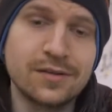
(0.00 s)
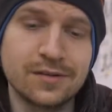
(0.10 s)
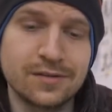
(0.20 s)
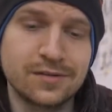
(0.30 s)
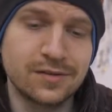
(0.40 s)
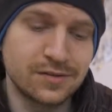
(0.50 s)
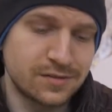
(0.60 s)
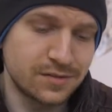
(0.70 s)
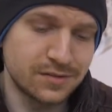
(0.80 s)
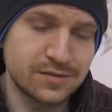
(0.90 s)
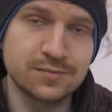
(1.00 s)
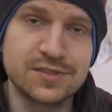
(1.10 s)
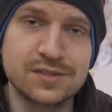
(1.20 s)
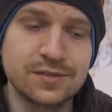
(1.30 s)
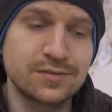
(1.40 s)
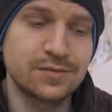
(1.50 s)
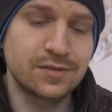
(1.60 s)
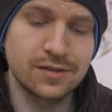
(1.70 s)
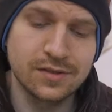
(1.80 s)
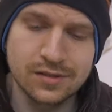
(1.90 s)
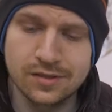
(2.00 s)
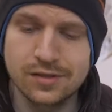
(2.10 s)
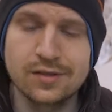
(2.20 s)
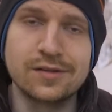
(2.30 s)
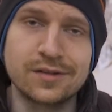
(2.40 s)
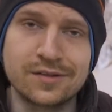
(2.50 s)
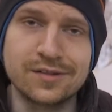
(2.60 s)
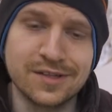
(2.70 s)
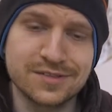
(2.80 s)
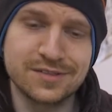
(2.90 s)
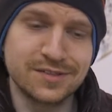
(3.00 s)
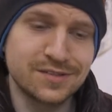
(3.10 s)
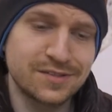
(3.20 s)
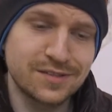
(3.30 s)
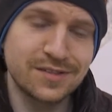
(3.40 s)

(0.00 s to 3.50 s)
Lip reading: and editing some stuff, like the last days.